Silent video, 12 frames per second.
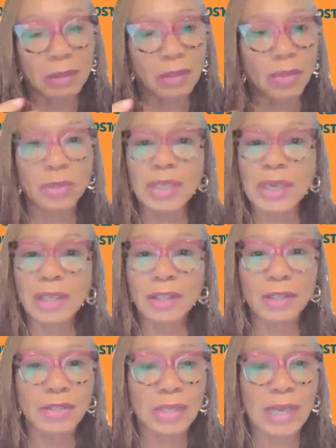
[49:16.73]
The 38
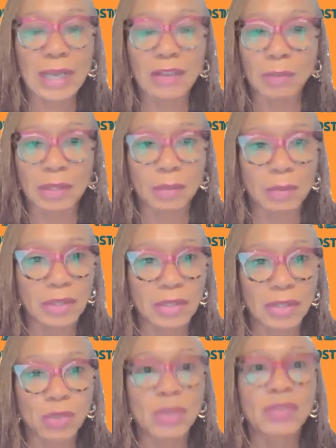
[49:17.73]
years that I have been in
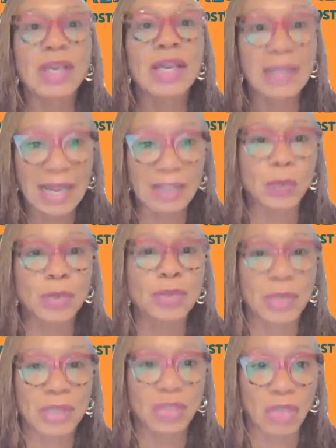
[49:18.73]
business, that's where
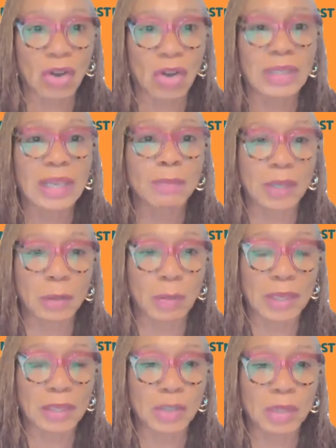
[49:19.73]
you get stalled at middle
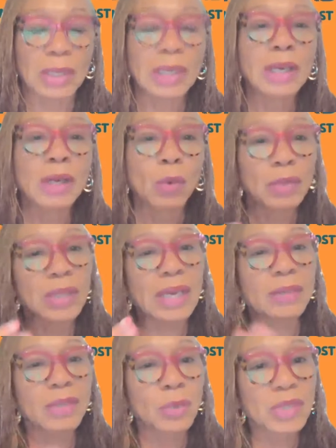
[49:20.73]
management,
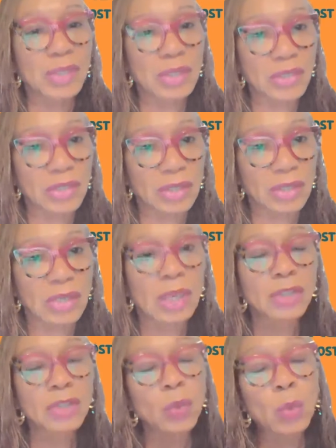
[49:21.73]
the resistance.
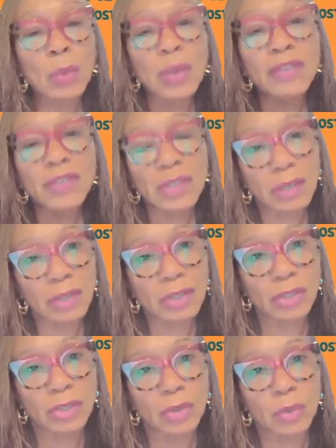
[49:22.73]
So what we've
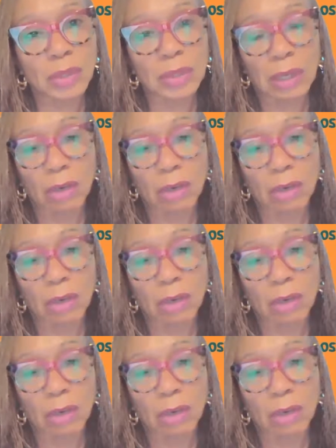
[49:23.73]
started to do with